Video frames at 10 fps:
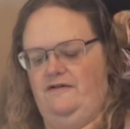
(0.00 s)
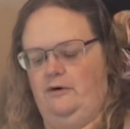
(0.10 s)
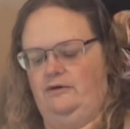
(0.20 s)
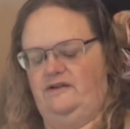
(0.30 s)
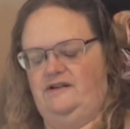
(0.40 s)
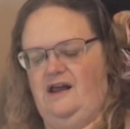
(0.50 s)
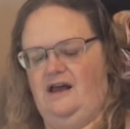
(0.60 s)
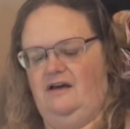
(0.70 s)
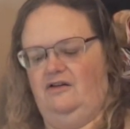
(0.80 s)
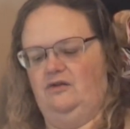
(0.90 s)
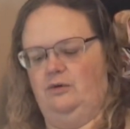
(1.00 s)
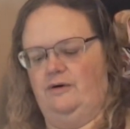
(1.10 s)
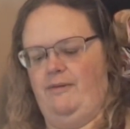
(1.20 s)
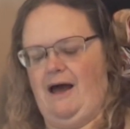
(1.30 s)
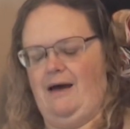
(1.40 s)
those tails were
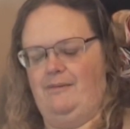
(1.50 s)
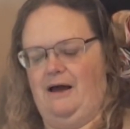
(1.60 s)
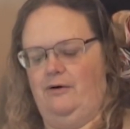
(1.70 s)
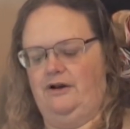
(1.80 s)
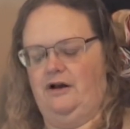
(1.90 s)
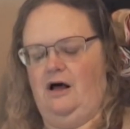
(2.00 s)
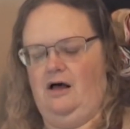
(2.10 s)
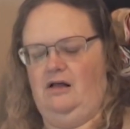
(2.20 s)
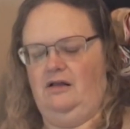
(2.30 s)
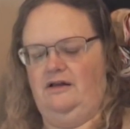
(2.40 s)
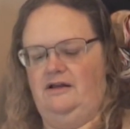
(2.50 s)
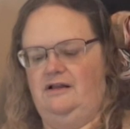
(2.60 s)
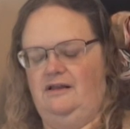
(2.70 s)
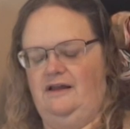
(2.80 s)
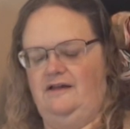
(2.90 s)
to pop out at all,
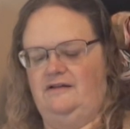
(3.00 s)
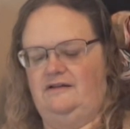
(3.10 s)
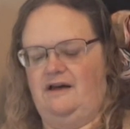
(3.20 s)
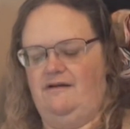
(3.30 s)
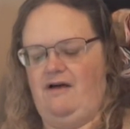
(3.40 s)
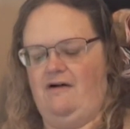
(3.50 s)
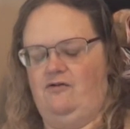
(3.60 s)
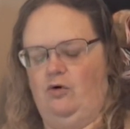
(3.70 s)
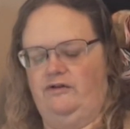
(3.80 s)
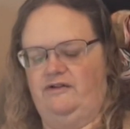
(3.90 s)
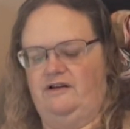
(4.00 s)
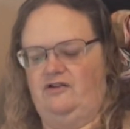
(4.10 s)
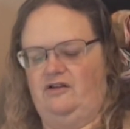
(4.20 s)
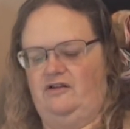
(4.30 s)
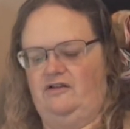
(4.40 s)
at least I've got 4
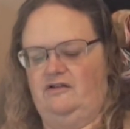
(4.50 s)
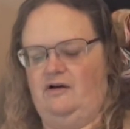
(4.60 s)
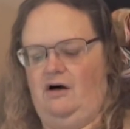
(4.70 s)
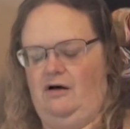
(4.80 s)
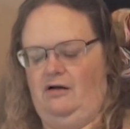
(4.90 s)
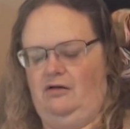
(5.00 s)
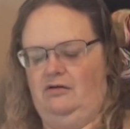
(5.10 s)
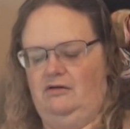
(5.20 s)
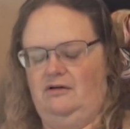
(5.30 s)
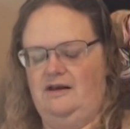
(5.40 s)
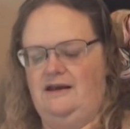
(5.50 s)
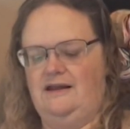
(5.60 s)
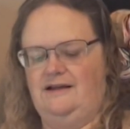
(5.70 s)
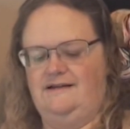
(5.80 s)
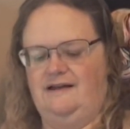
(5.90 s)
stitches all
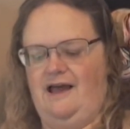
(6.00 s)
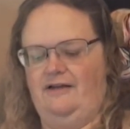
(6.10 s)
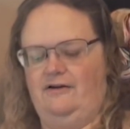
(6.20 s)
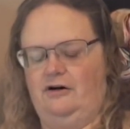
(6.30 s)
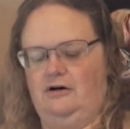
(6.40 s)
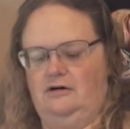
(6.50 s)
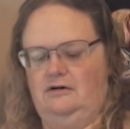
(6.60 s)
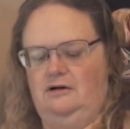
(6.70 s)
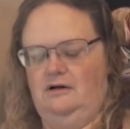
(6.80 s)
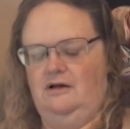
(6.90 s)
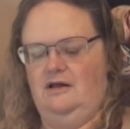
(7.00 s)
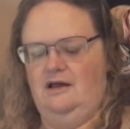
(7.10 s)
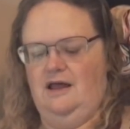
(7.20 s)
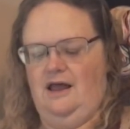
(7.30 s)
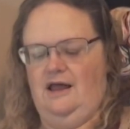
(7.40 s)
knitted together,
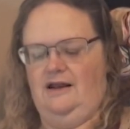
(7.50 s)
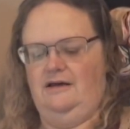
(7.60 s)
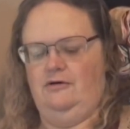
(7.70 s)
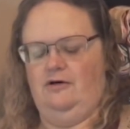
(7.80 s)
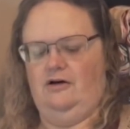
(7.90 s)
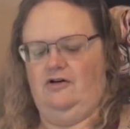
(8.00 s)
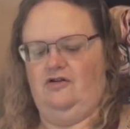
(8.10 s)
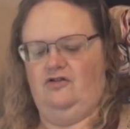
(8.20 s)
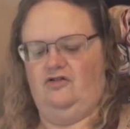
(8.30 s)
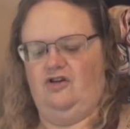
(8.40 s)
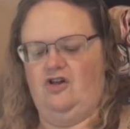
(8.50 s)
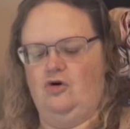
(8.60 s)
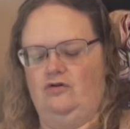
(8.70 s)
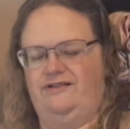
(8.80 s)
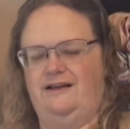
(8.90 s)
and it
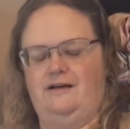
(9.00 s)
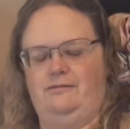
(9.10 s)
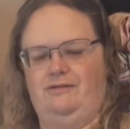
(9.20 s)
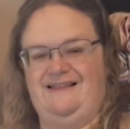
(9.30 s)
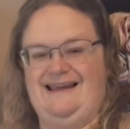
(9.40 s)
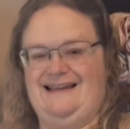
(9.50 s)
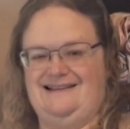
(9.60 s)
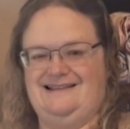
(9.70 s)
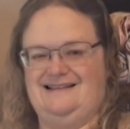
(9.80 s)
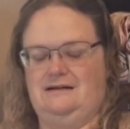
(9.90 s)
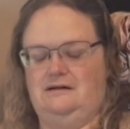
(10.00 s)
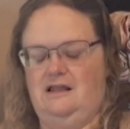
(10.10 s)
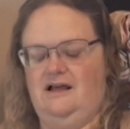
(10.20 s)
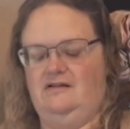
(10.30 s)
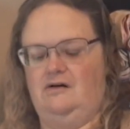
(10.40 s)
secures it in place.
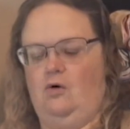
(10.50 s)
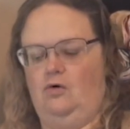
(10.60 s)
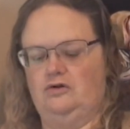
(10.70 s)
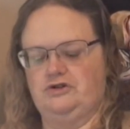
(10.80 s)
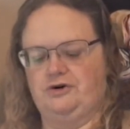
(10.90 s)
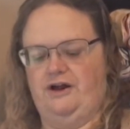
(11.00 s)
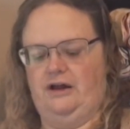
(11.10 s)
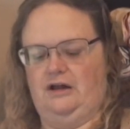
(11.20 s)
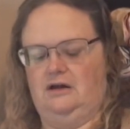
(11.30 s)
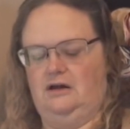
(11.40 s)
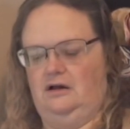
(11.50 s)
That's an old trick.